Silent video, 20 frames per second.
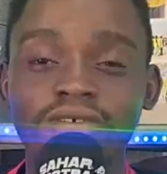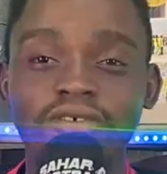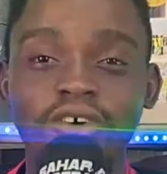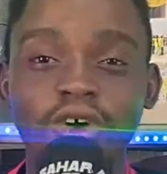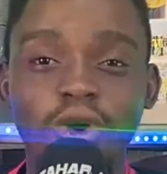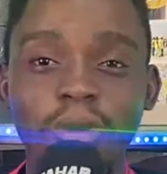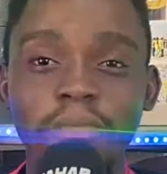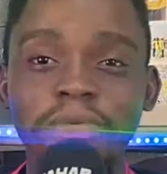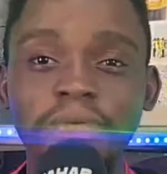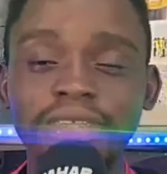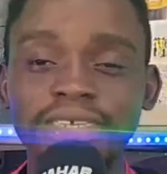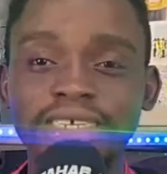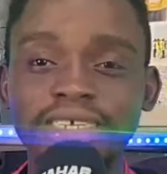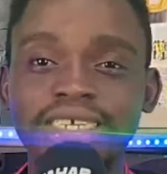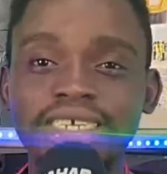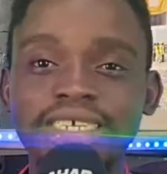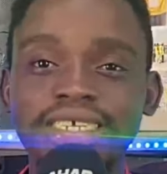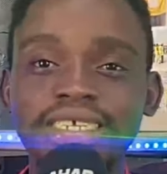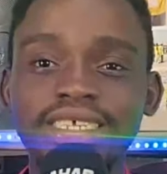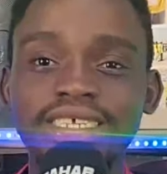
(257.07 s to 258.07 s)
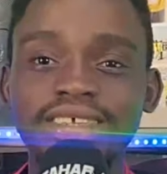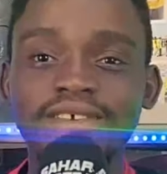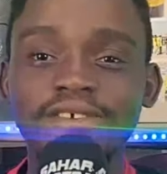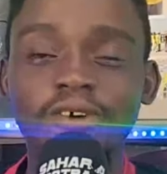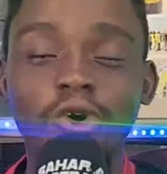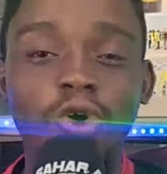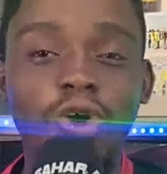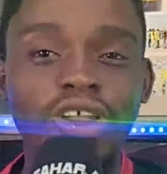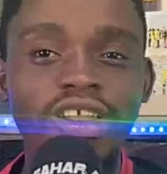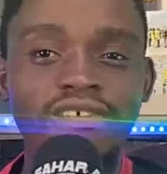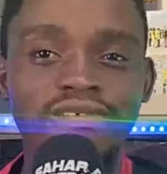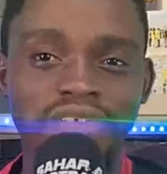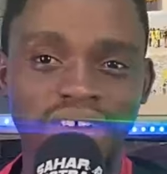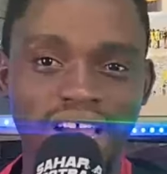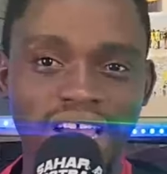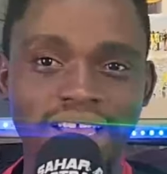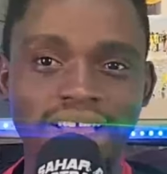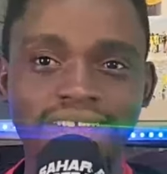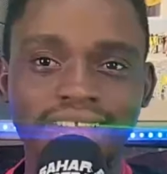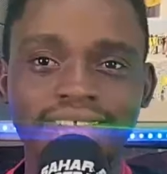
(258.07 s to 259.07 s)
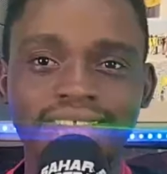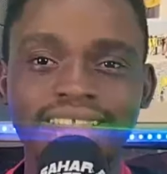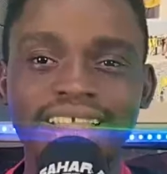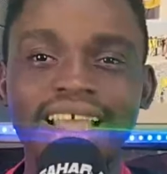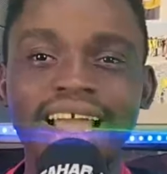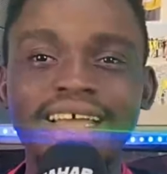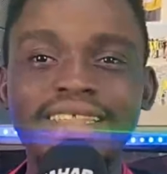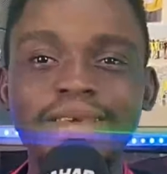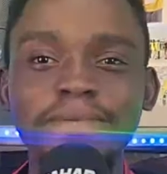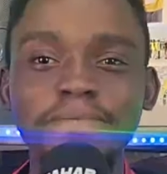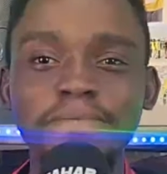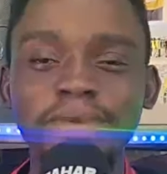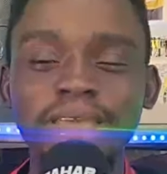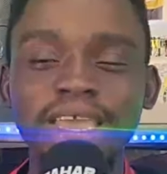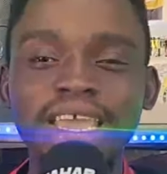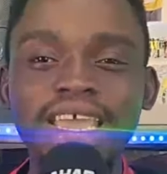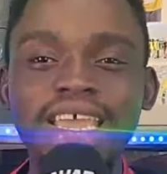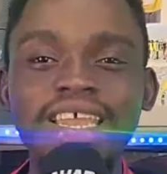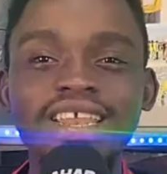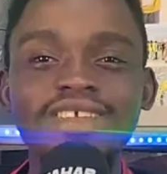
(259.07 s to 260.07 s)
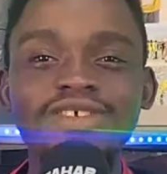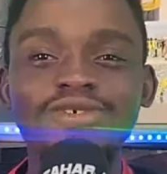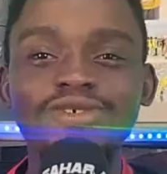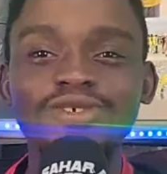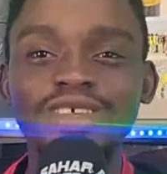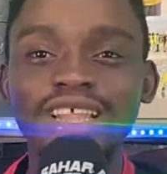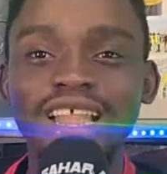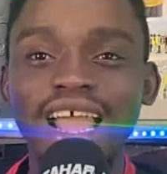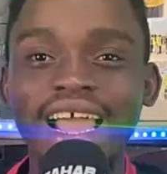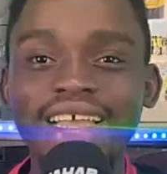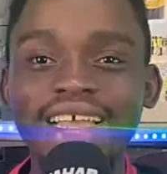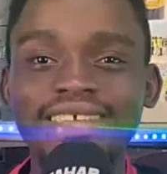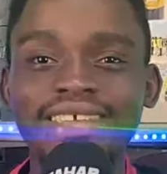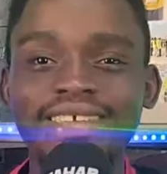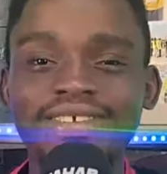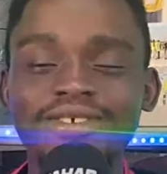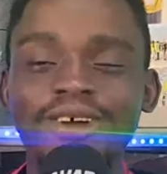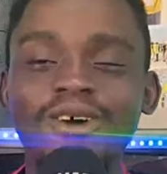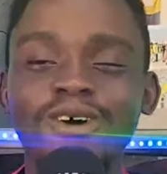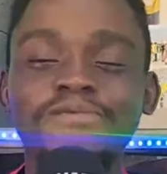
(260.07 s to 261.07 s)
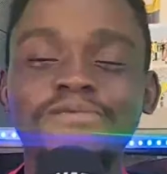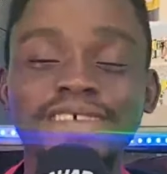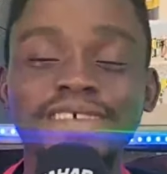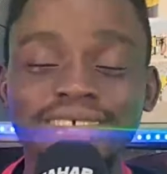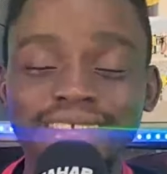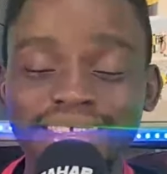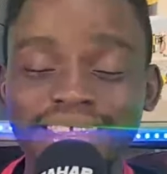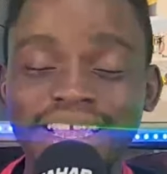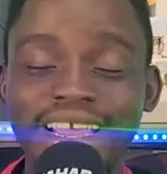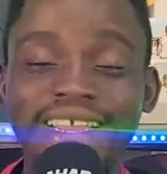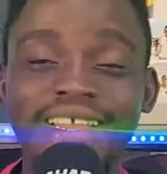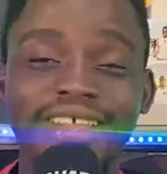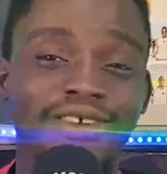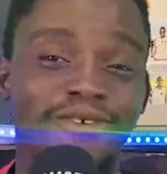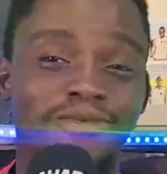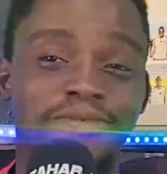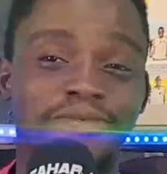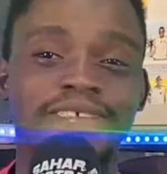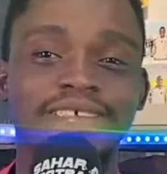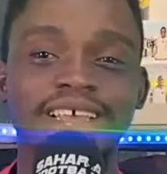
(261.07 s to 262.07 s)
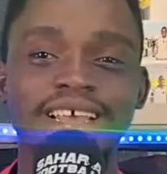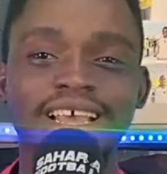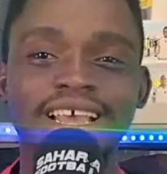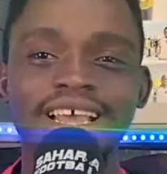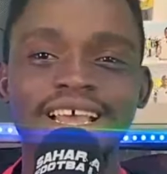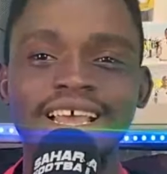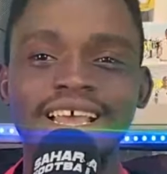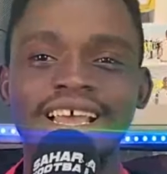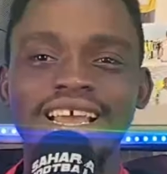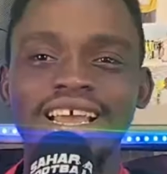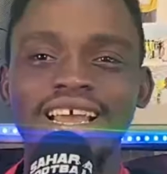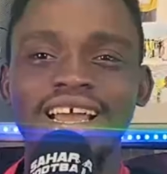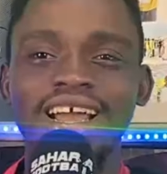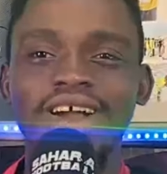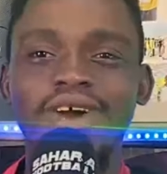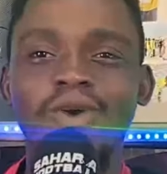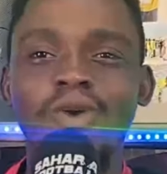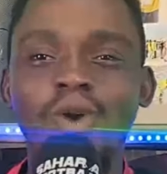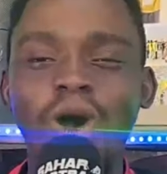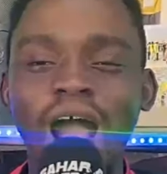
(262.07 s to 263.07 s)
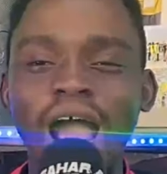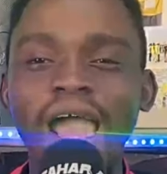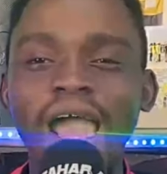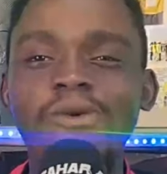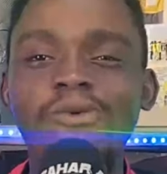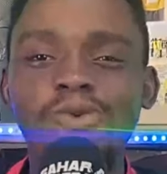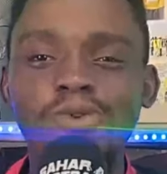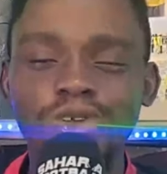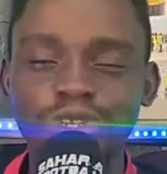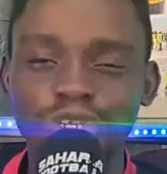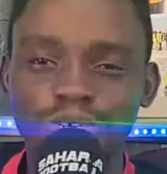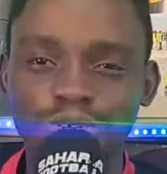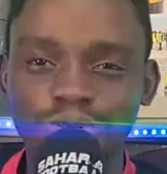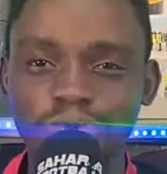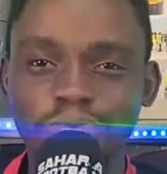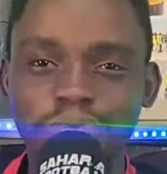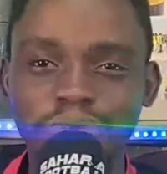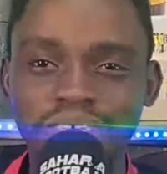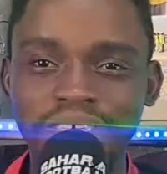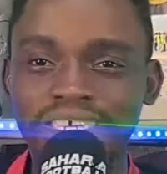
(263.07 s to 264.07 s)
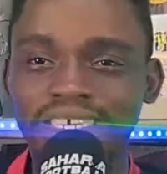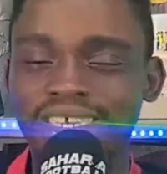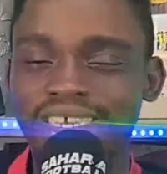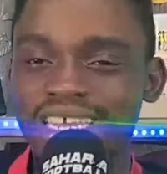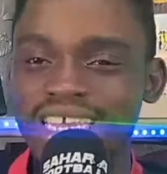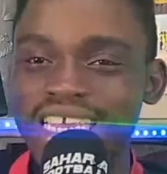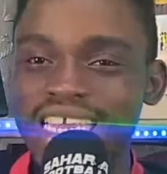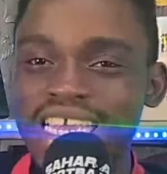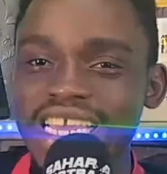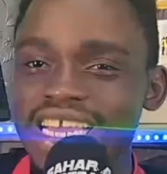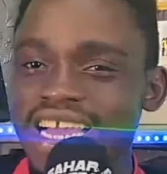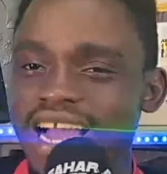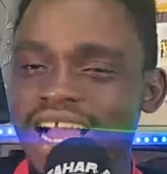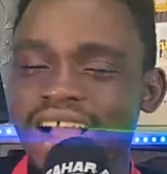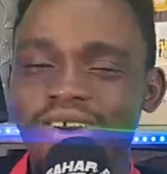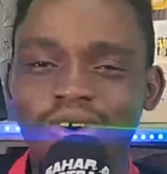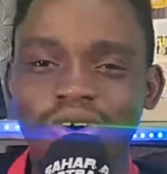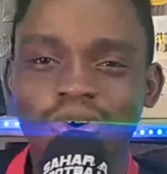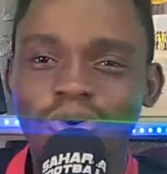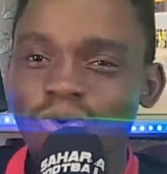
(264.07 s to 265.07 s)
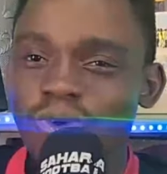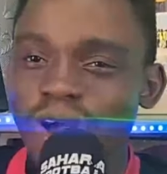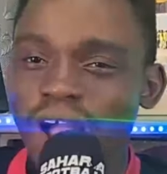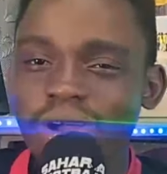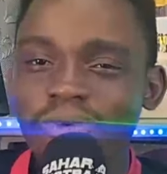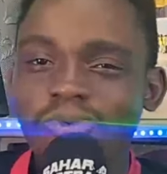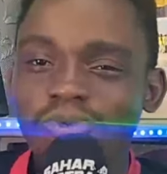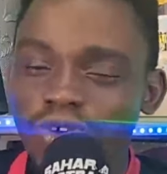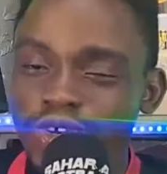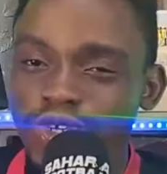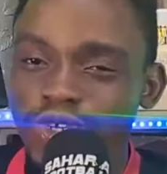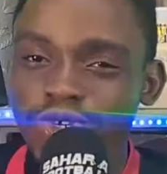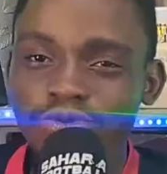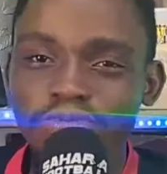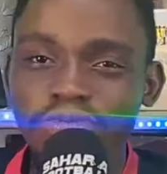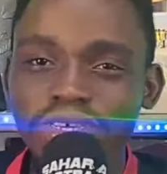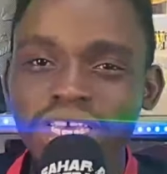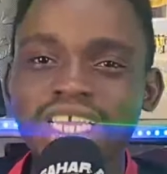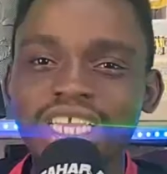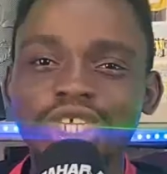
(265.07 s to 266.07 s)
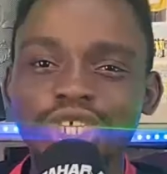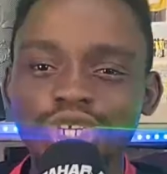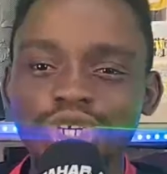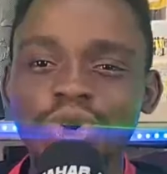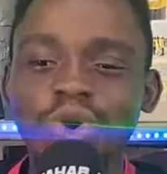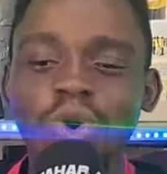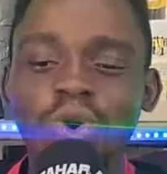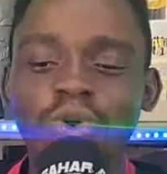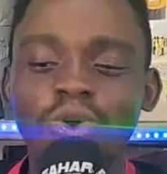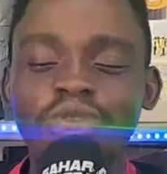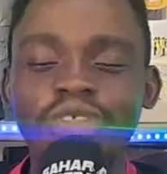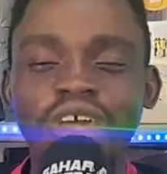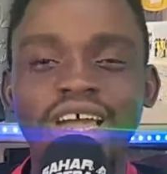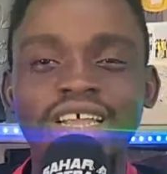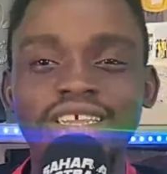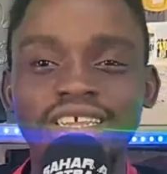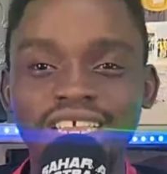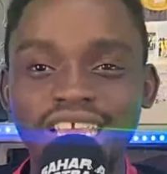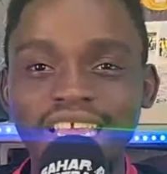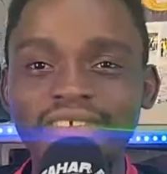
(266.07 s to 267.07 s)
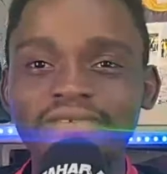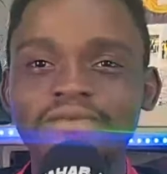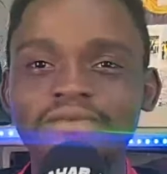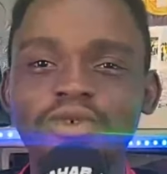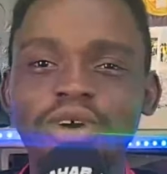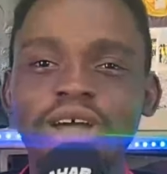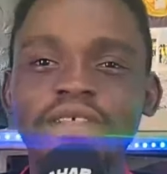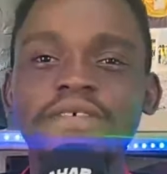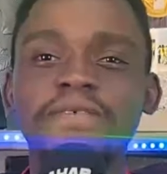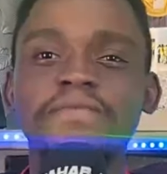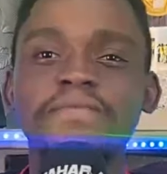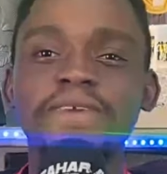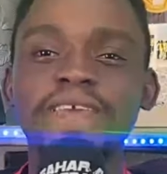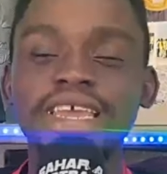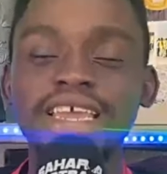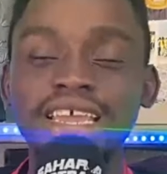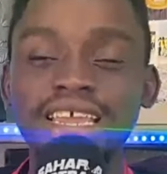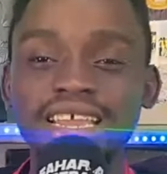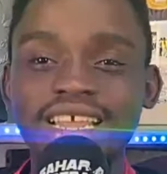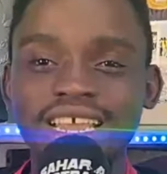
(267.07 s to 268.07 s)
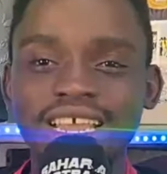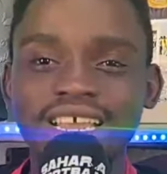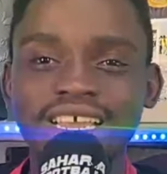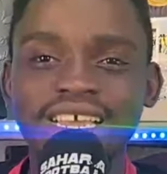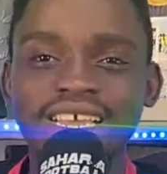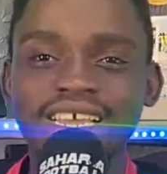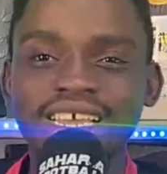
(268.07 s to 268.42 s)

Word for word: for competitions or qualifiers. They are the main utilizers of the stadiums. Why won't you be eager or why won't you make sure that if you are the main